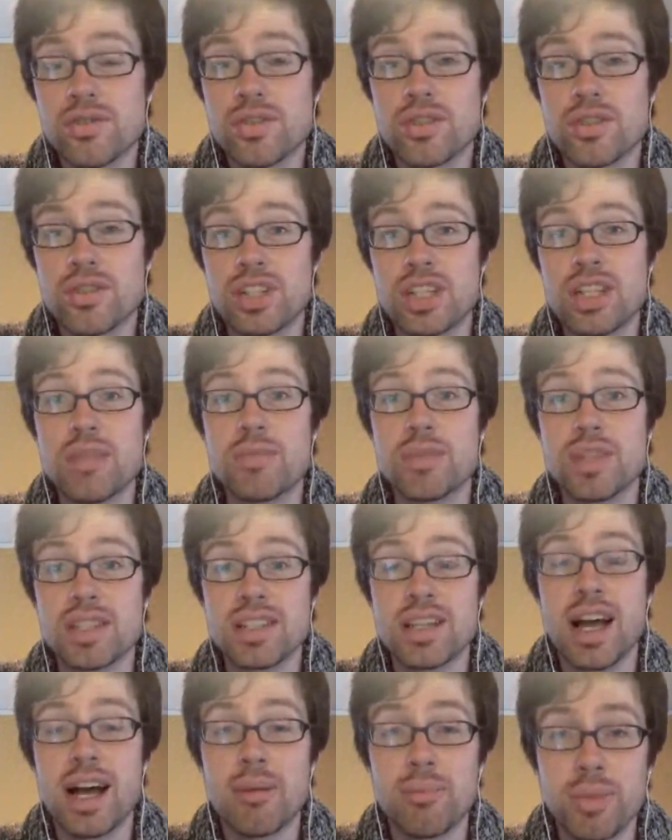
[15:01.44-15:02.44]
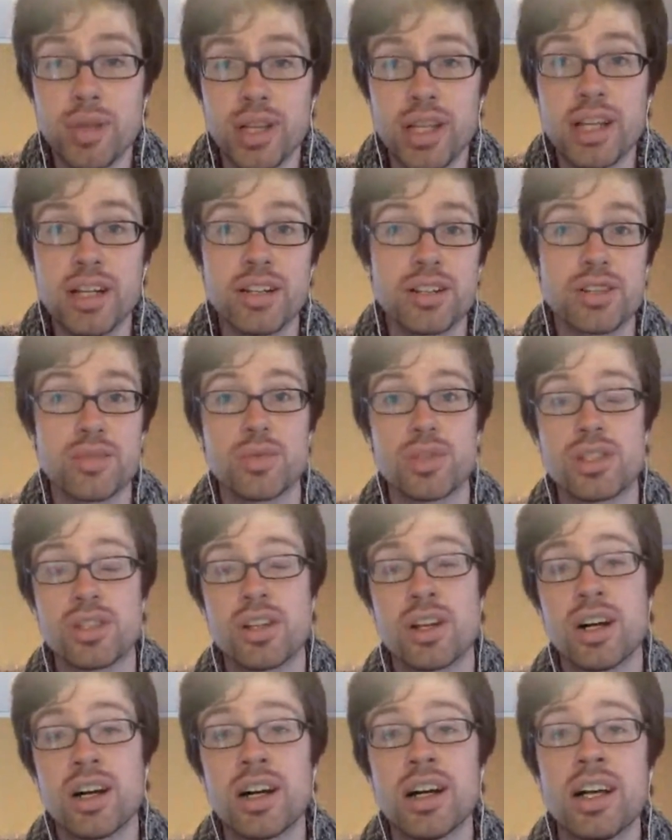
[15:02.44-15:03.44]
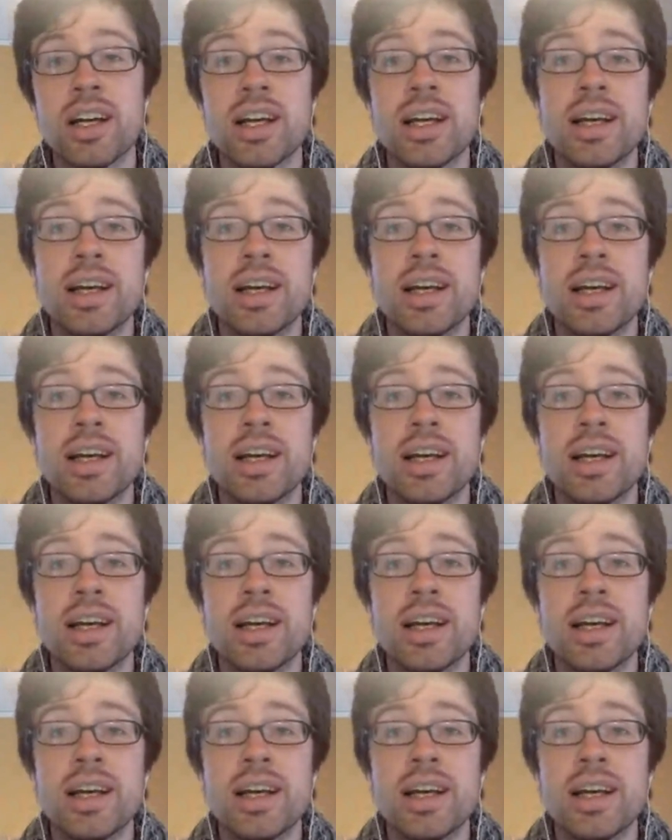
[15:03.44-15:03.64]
of your team, the top players. We saw